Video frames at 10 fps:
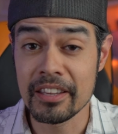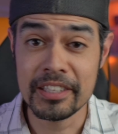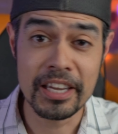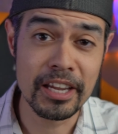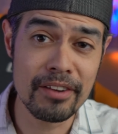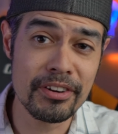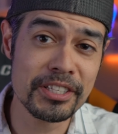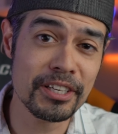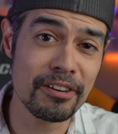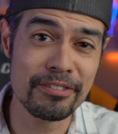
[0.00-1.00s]
Take care of
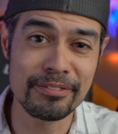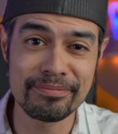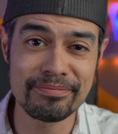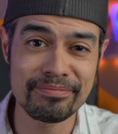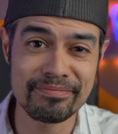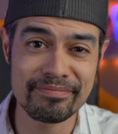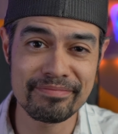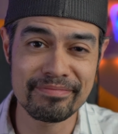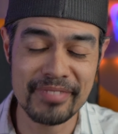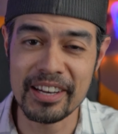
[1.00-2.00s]
yourself,
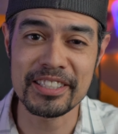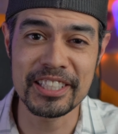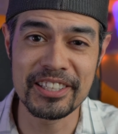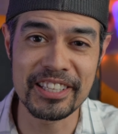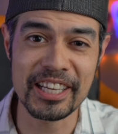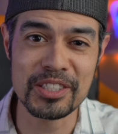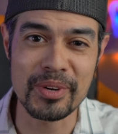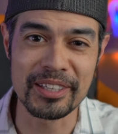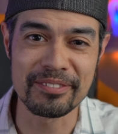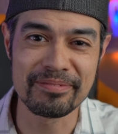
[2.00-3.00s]
and I'll see you in the next one.